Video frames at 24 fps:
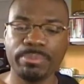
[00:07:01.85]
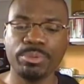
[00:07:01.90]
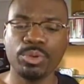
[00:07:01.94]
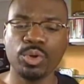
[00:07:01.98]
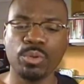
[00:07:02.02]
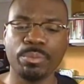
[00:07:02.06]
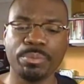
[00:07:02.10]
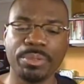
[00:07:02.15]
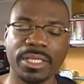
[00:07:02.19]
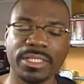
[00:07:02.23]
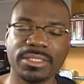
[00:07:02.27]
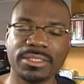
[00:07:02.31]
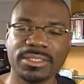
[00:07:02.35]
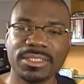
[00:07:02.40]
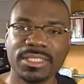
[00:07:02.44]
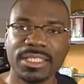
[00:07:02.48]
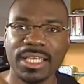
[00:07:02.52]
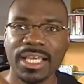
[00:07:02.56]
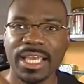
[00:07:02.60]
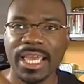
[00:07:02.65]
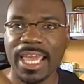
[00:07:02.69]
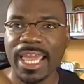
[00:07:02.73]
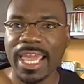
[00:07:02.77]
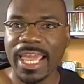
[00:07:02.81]
bully
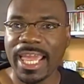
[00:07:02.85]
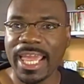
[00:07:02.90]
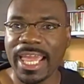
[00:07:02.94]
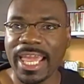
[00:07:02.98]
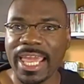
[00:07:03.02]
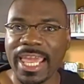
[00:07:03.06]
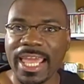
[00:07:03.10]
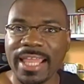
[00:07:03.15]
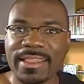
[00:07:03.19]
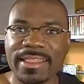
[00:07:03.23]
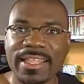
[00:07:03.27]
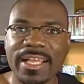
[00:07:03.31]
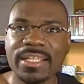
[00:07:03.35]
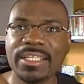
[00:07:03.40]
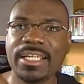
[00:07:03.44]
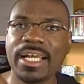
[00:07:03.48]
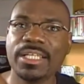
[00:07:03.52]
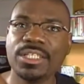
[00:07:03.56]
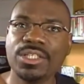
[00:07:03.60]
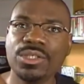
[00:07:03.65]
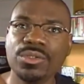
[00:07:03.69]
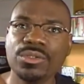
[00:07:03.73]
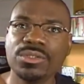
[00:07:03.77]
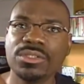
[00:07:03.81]
pulpits, and
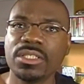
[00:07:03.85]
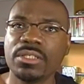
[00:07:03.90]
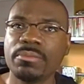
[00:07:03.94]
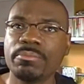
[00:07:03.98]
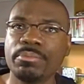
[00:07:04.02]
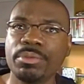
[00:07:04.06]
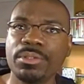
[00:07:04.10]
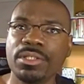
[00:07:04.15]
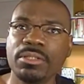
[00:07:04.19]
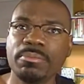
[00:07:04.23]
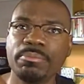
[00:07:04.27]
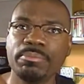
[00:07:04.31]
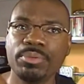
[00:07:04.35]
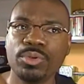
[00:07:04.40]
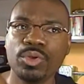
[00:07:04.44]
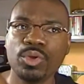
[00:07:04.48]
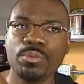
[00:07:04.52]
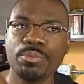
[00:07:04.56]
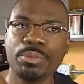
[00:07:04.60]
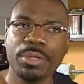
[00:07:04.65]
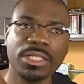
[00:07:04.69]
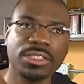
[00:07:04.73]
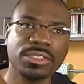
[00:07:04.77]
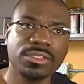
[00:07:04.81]
they're not using their bully
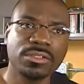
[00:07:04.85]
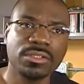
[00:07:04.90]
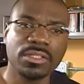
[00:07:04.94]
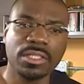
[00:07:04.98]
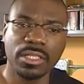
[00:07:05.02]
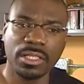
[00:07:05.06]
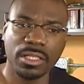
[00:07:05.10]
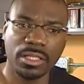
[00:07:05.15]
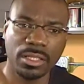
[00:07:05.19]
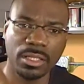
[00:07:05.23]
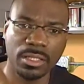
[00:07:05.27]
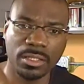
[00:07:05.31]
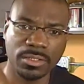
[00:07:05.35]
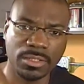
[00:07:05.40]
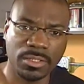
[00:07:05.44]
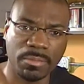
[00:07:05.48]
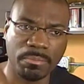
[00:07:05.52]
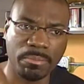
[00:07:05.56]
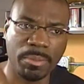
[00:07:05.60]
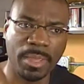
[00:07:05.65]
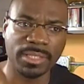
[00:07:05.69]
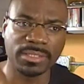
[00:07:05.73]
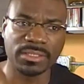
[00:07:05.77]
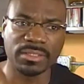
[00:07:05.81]
pulpit to
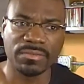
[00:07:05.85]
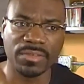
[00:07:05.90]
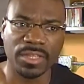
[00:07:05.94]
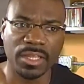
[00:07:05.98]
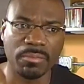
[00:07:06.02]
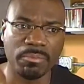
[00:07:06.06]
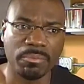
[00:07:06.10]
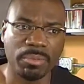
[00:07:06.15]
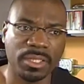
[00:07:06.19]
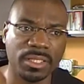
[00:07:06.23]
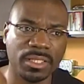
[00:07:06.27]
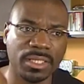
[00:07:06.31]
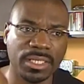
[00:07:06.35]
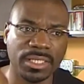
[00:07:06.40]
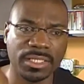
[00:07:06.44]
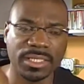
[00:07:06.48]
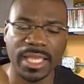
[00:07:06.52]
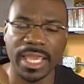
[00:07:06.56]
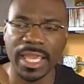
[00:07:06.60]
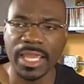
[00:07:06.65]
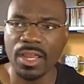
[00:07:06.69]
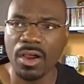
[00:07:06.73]
the best of their ability.